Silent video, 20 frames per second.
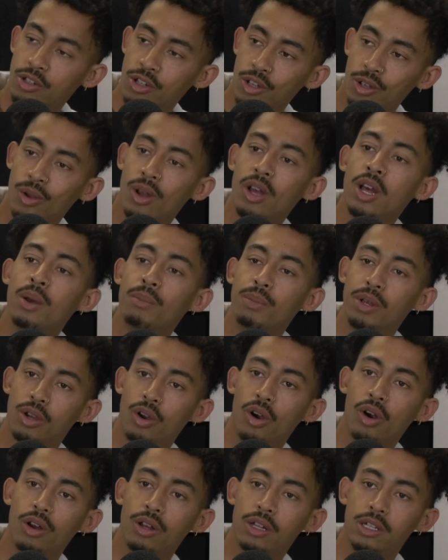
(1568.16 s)
to,
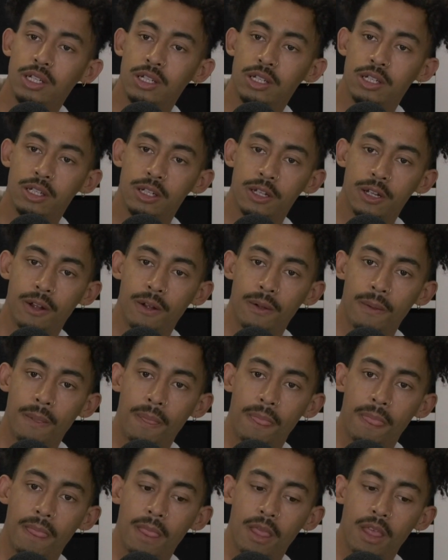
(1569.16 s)
because
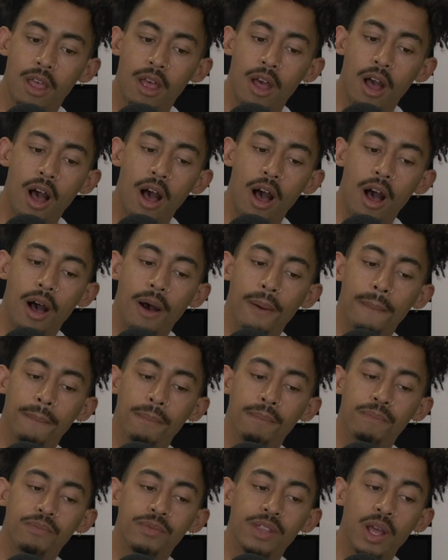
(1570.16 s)

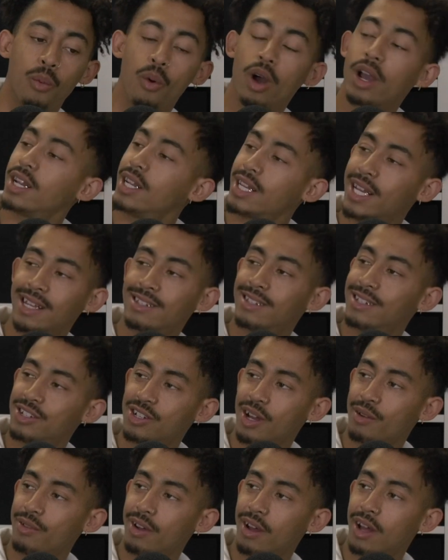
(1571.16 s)
they're working against each
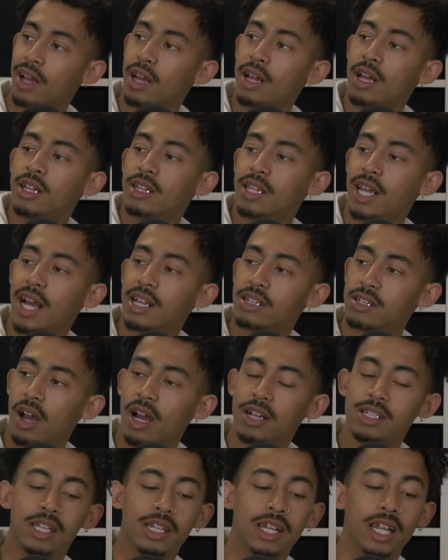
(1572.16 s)
other. The
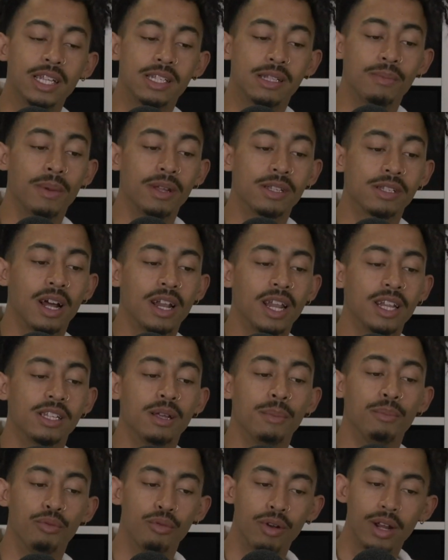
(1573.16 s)
anxiety means that I need to
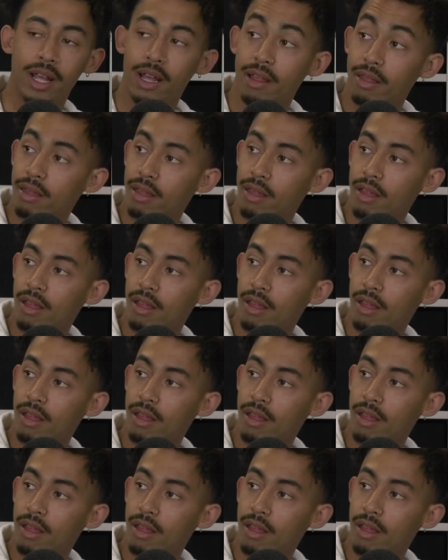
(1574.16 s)
breathe.